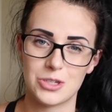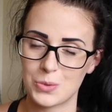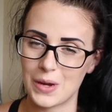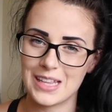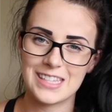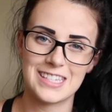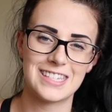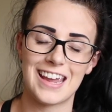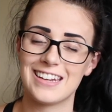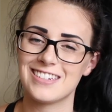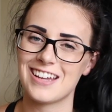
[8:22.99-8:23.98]
twins
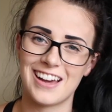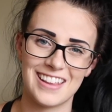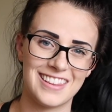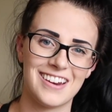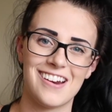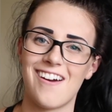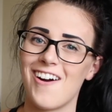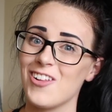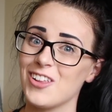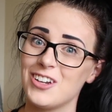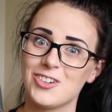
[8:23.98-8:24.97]
and toddler,
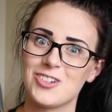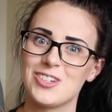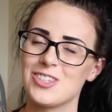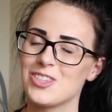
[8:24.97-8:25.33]
all under